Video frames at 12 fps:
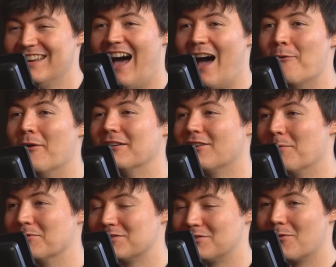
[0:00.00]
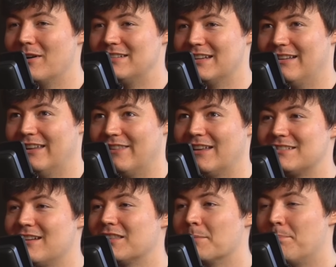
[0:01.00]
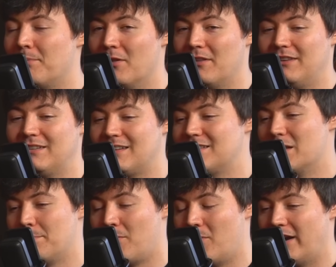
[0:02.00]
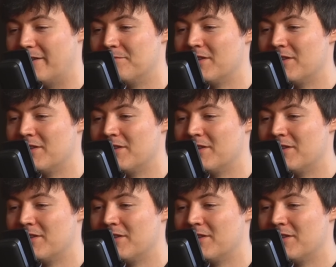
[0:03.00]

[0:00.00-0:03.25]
I want to talk about storytelling. This isn't the point.